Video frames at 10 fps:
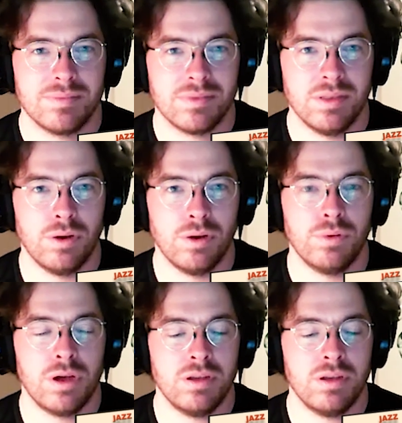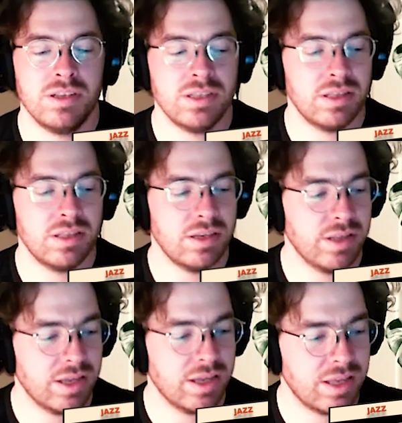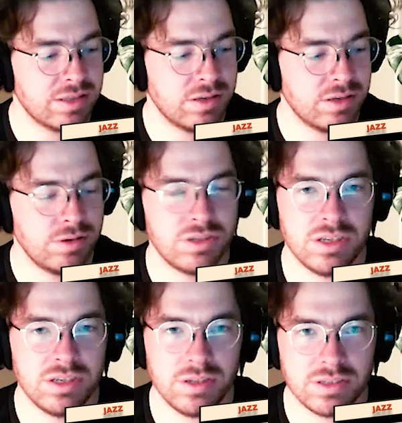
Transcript: No, well, isn't that's a huge deal?